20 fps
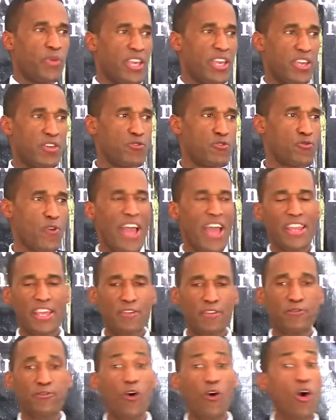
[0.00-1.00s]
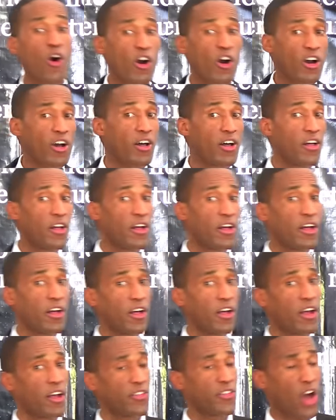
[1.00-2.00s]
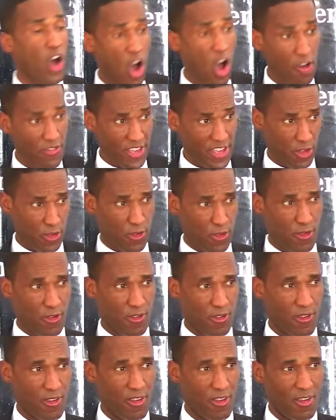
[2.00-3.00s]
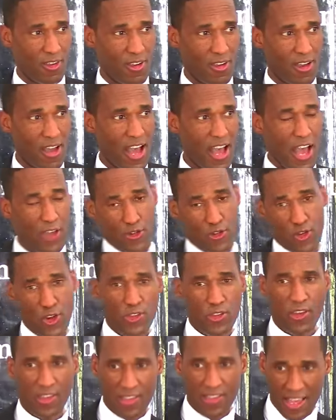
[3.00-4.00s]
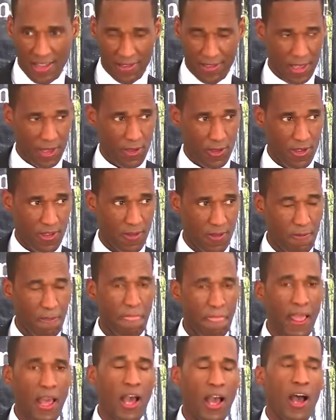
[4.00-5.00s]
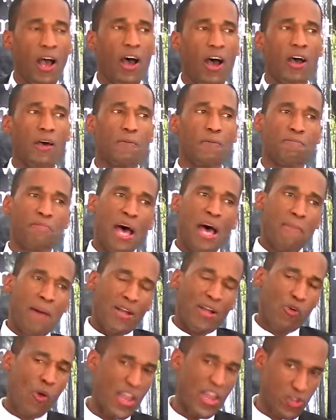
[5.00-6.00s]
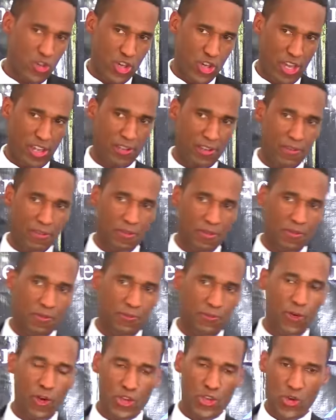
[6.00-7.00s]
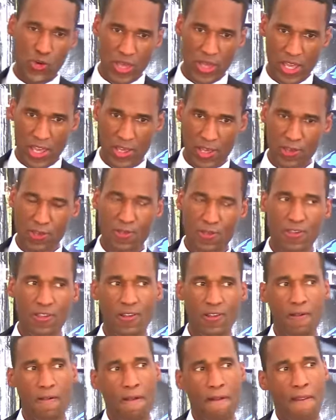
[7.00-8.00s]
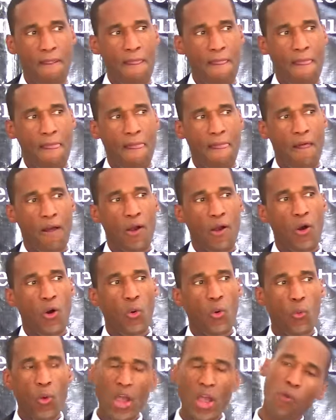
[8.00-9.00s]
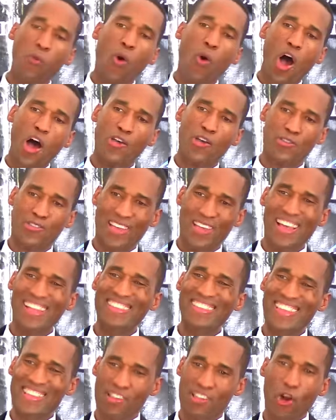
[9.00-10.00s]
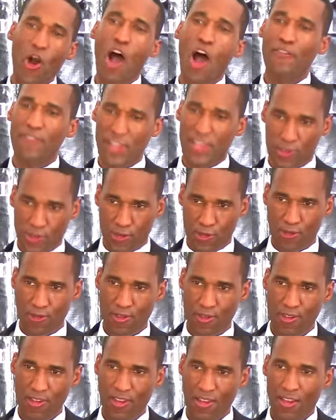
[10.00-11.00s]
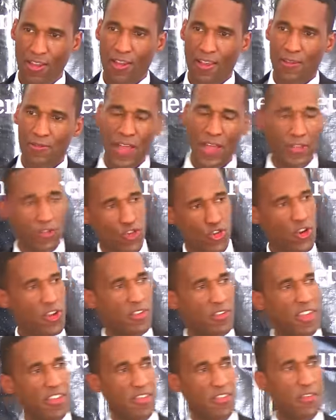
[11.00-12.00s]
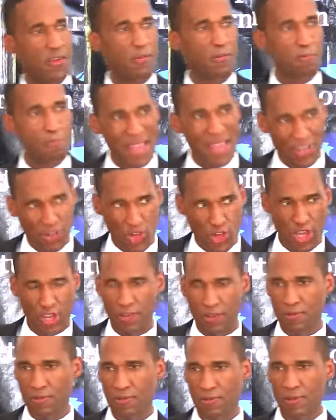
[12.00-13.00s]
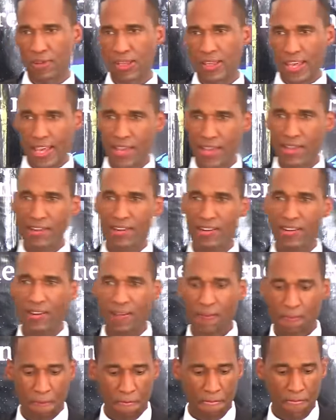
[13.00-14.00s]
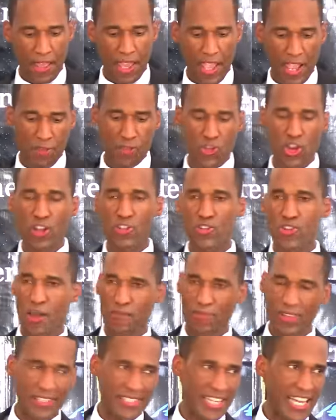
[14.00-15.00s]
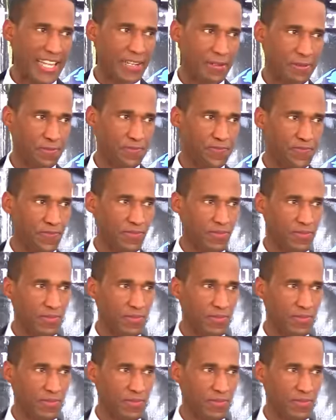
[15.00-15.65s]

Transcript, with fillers: be ready for the harvest. As Jesus said this. Now my question for you is, where was this harvest that Jesus mentioned here in John chapter 10?